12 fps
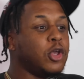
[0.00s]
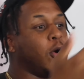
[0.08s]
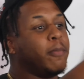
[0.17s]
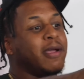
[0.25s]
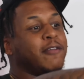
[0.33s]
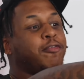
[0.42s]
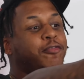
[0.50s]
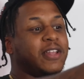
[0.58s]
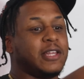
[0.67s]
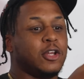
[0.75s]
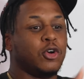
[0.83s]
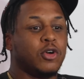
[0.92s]
He gonna bring
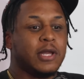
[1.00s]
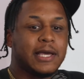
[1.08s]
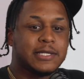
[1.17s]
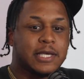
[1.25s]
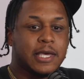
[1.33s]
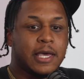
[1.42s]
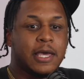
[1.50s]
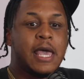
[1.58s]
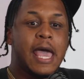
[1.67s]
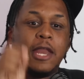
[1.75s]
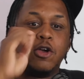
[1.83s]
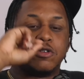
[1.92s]
fifty little niggas in here
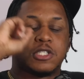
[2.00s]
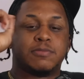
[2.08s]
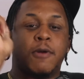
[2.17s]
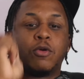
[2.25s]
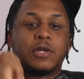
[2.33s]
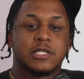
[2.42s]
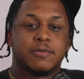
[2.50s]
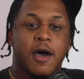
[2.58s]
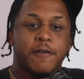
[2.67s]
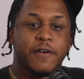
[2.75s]
and he gonna smoke shit, this man.